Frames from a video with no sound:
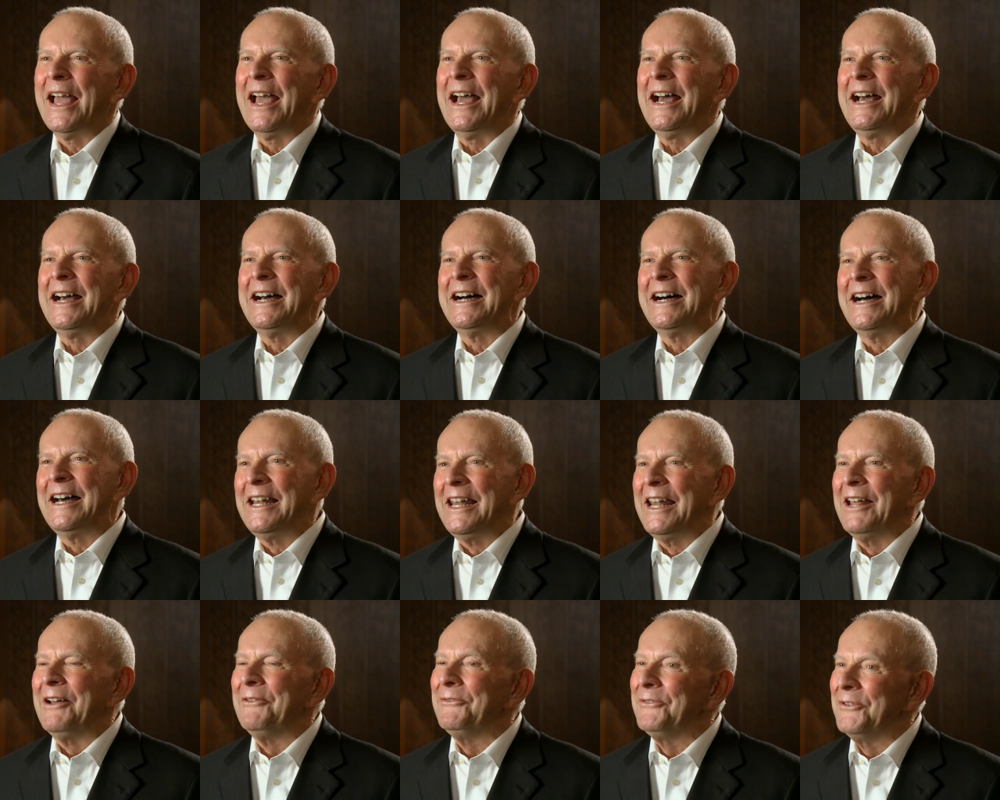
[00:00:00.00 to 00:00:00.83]
I
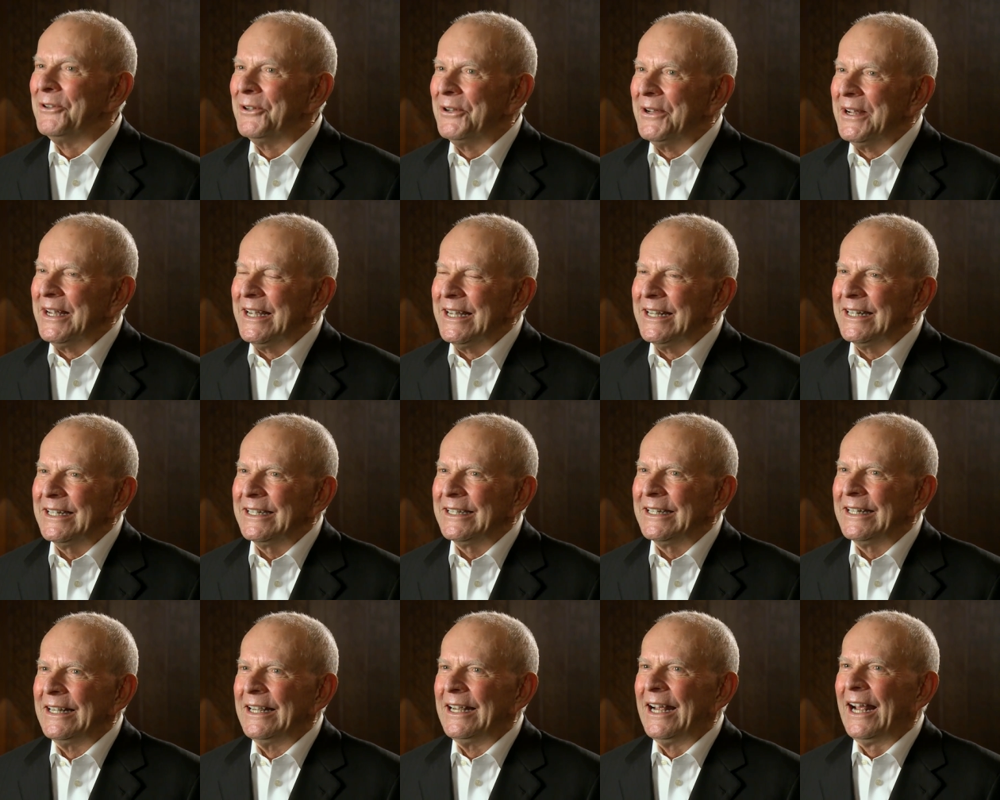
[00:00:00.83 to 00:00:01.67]
love doing
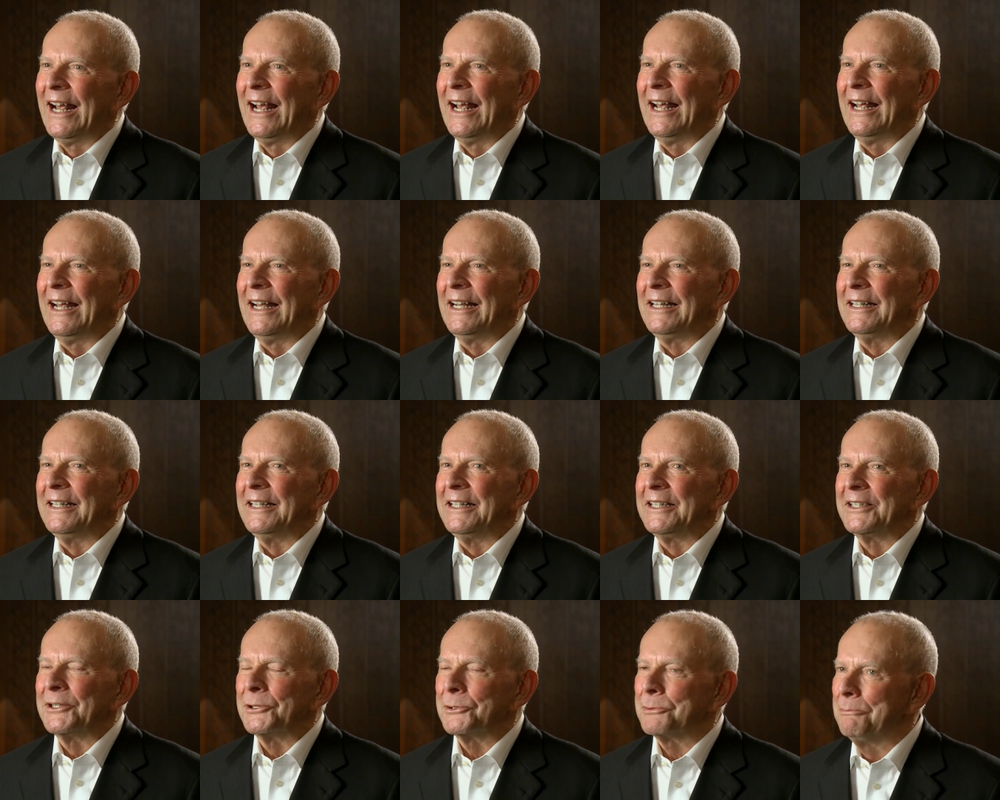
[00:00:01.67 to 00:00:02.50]
it.
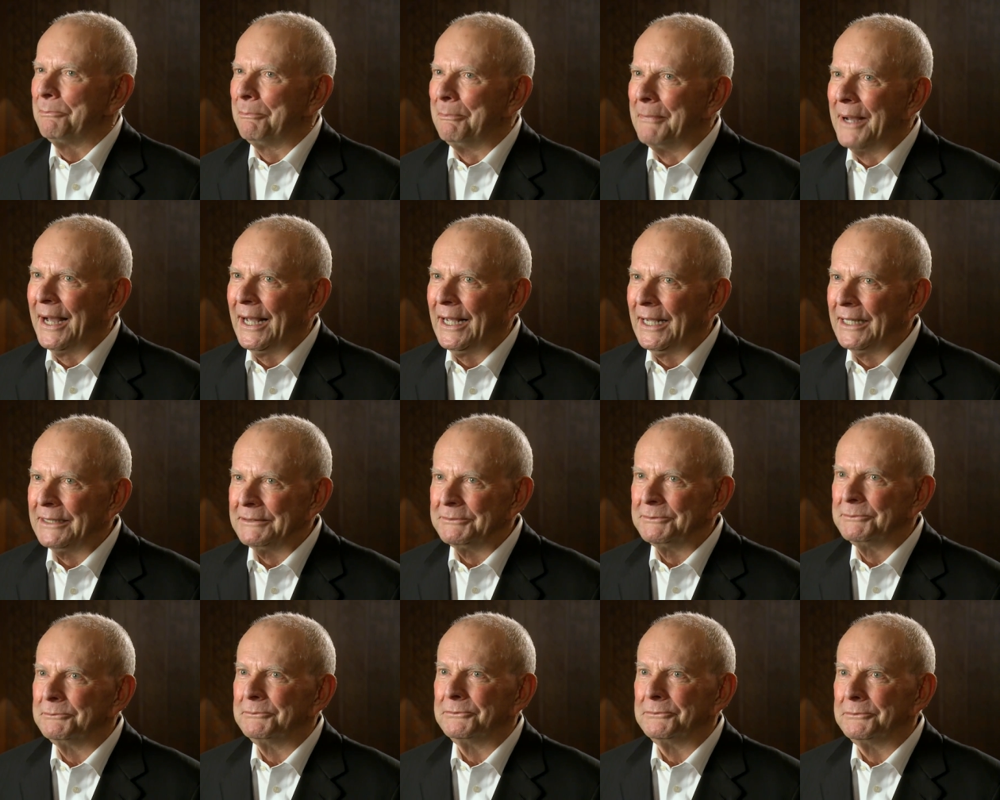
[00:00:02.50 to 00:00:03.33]
It's my
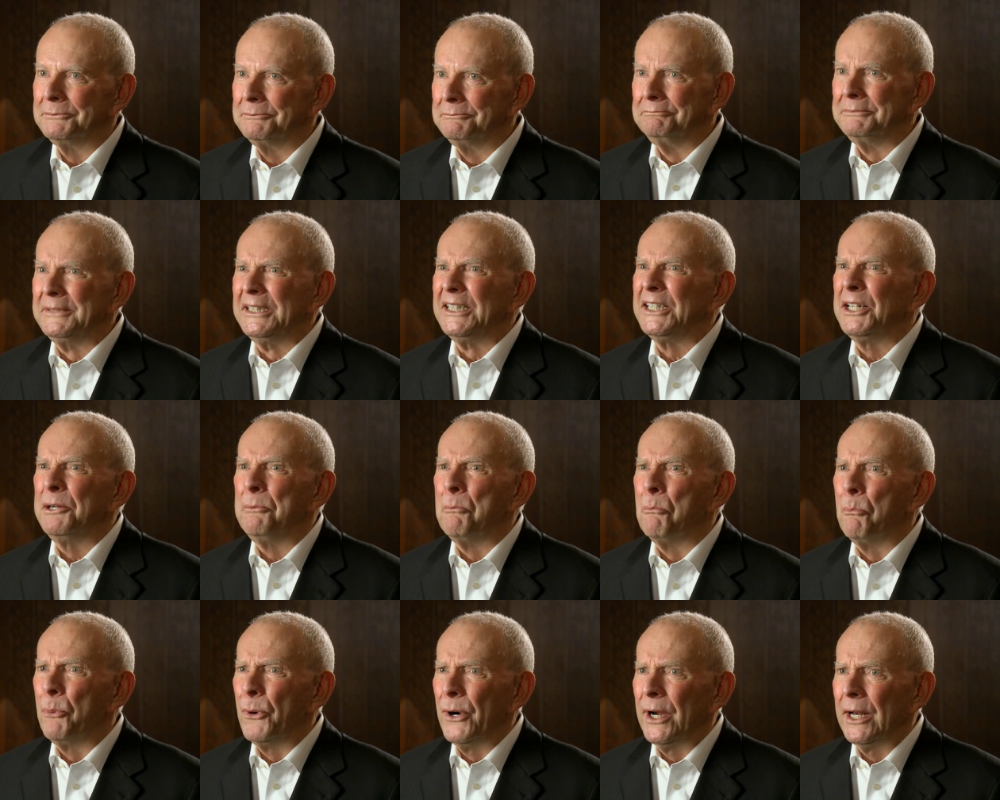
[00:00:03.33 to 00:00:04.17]
meat
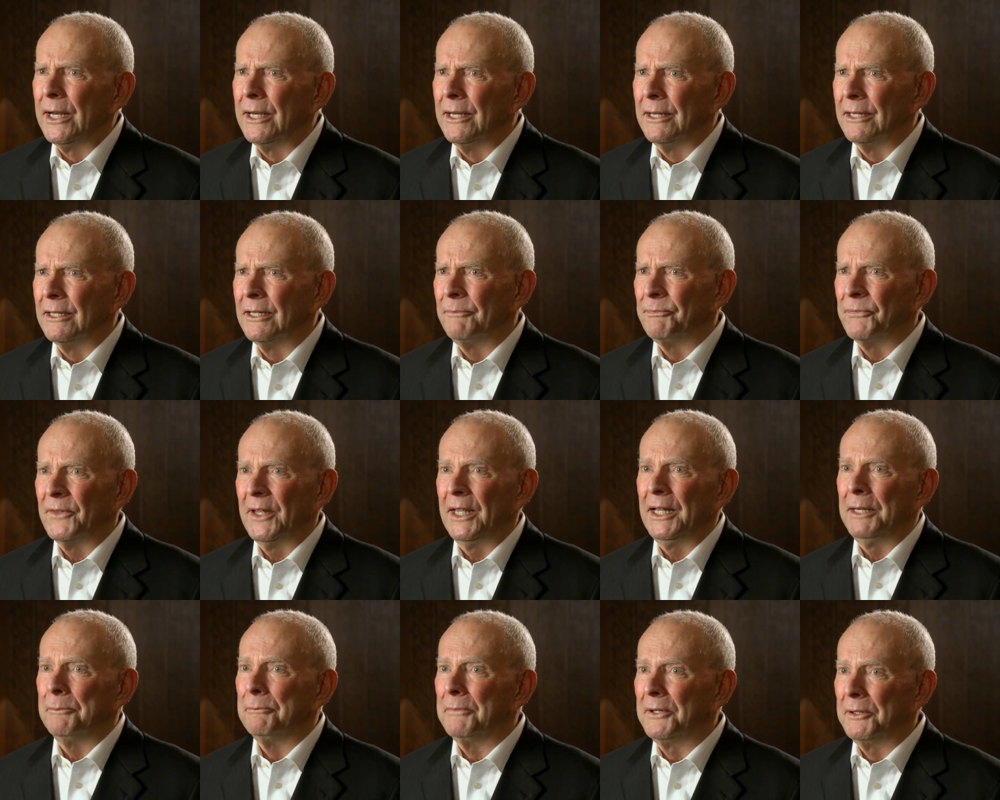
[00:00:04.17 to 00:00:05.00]
and bread
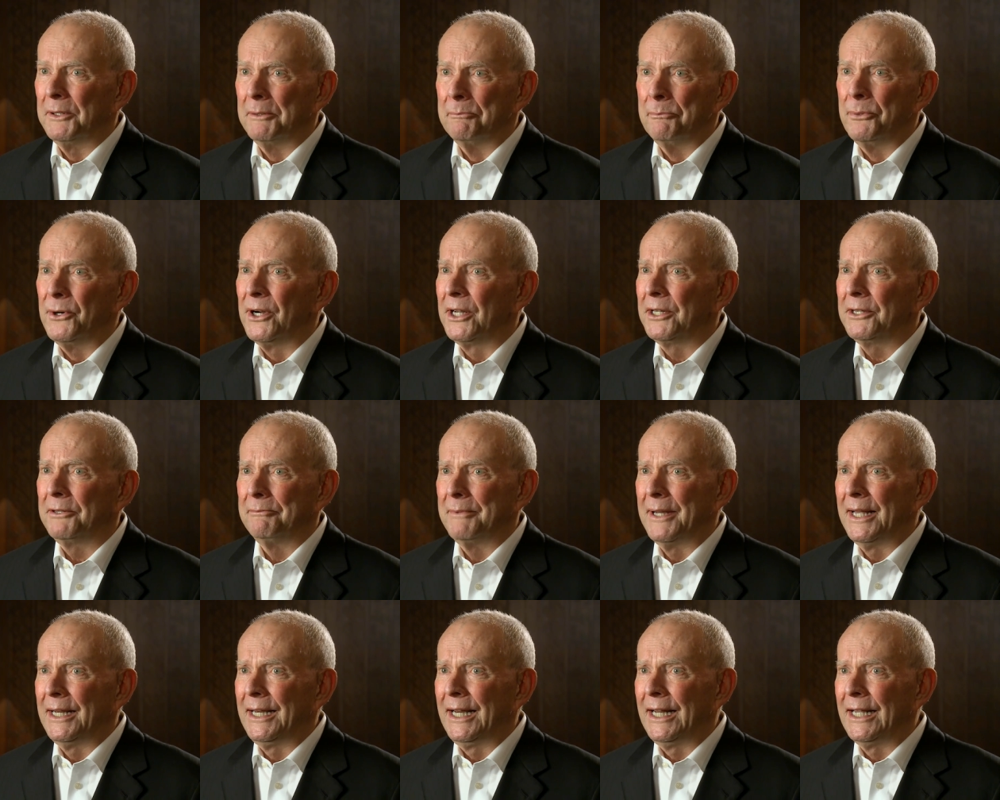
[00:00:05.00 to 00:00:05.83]
and the breath
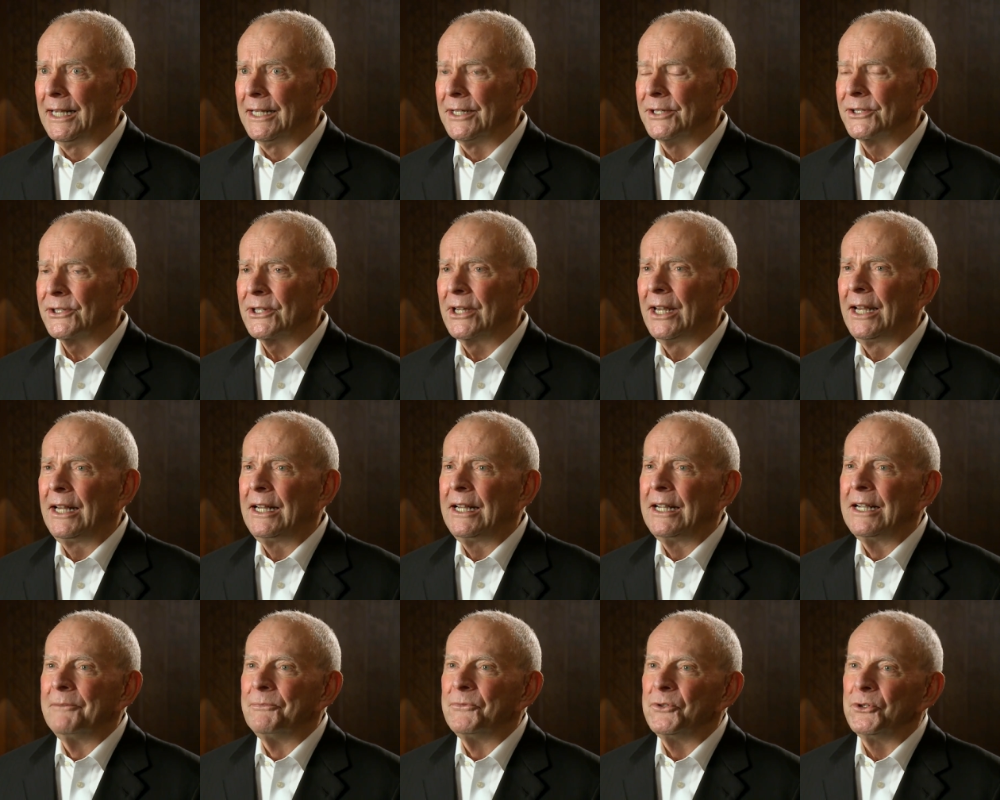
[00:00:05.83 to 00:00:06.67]
of my lungs
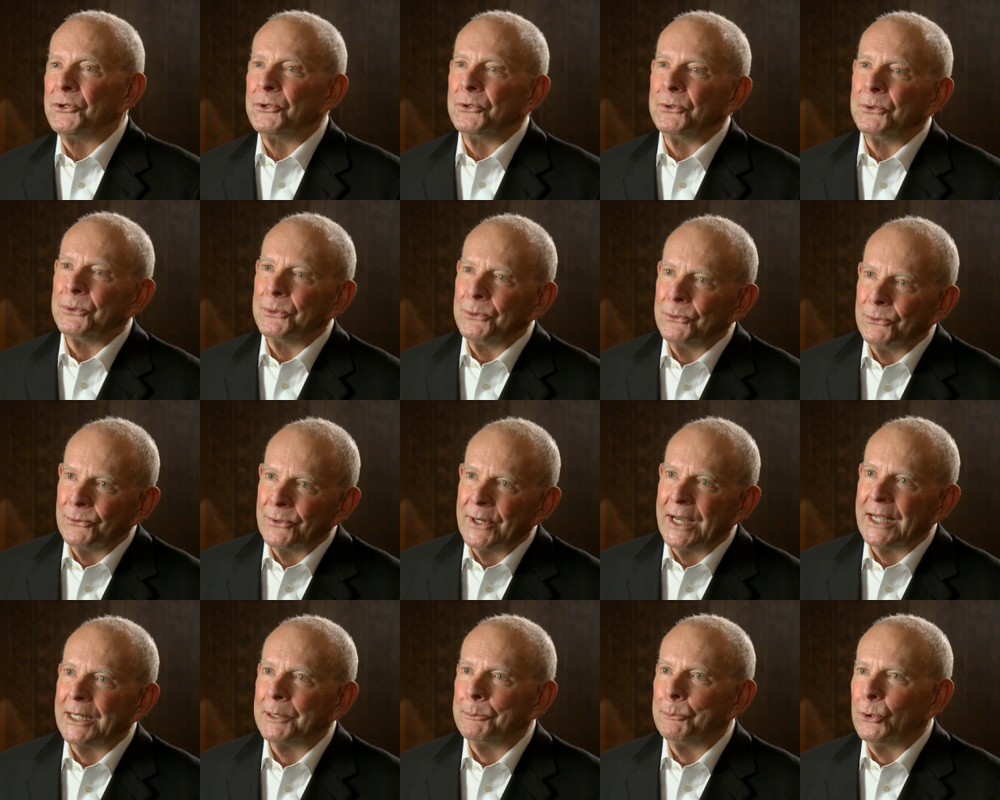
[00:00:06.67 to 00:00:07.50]
to
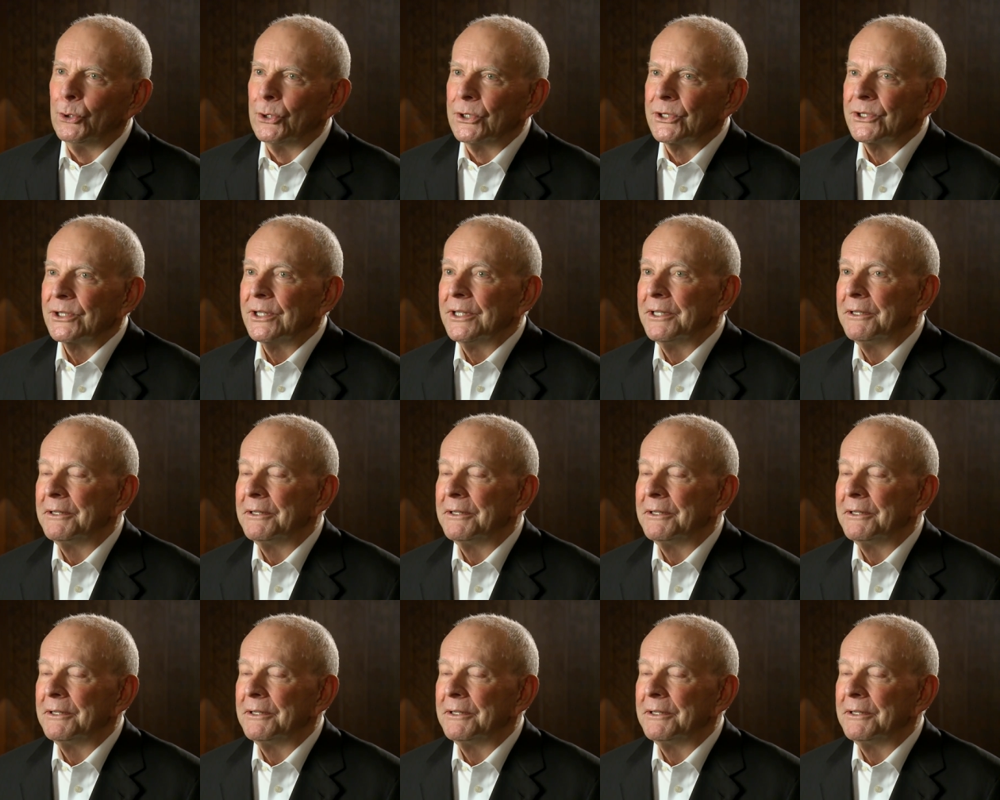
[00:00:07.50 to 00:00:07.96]
write books.